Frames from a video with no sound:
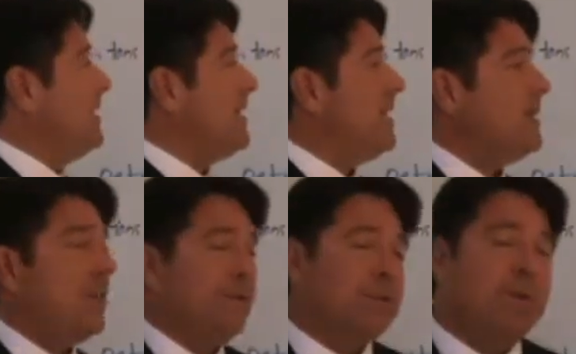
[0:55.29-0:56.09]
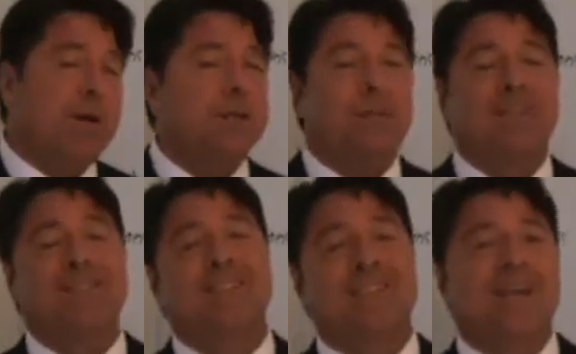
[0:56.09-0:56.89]
is answer those
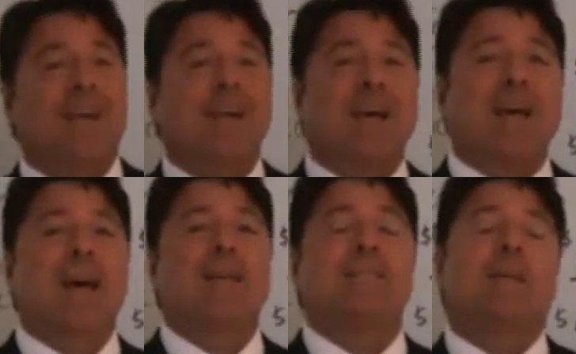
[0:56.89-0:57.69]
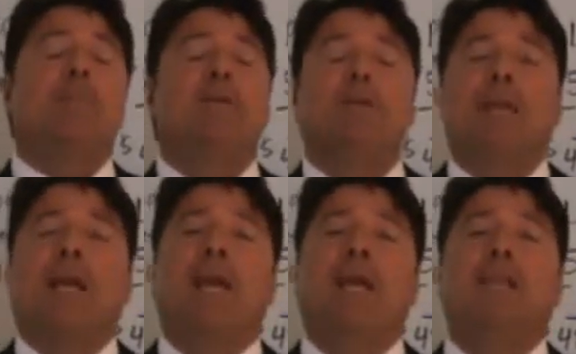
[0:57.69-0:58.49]
questions as they
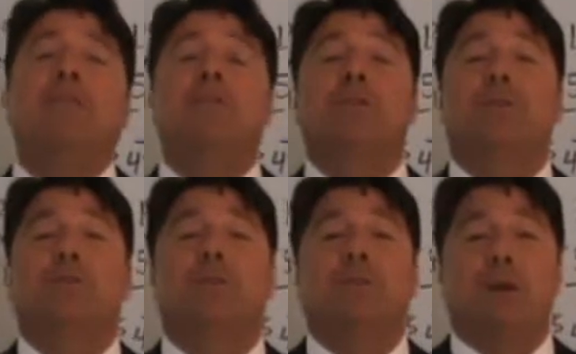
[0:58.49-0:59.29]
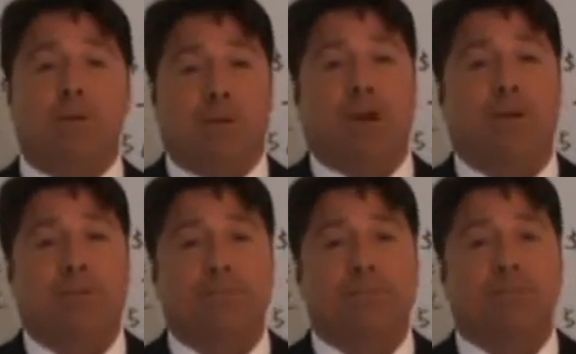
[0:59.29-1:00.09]
pertain to cocoa.
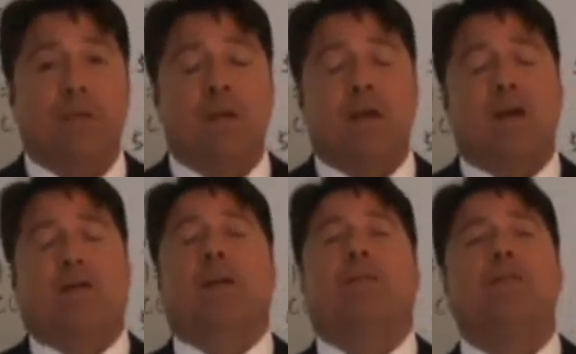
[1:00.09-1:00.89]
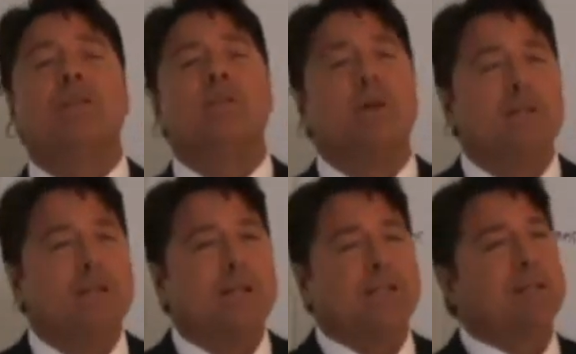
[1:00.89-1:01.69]
Okay, the first
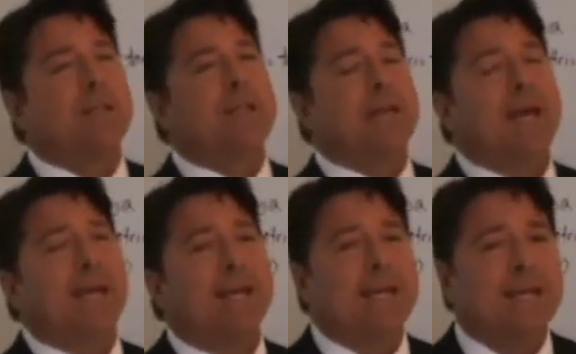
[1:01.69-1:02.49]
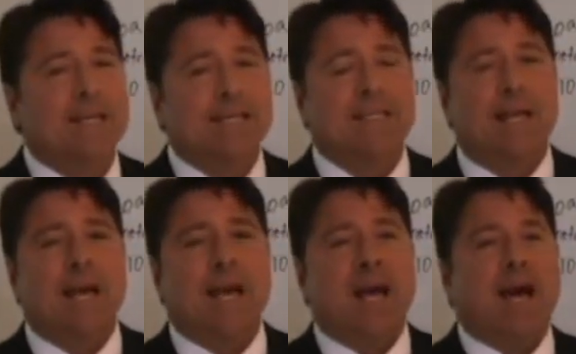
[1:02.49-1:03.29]
question I typically get is,
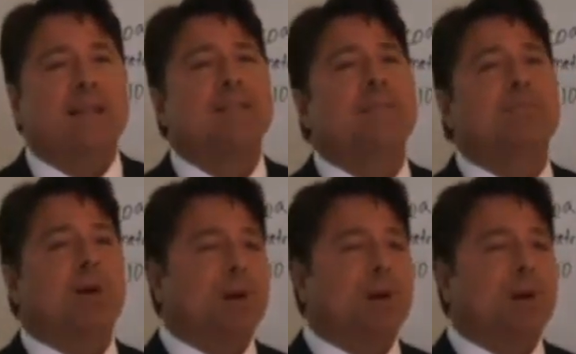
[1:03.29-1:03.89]
how does the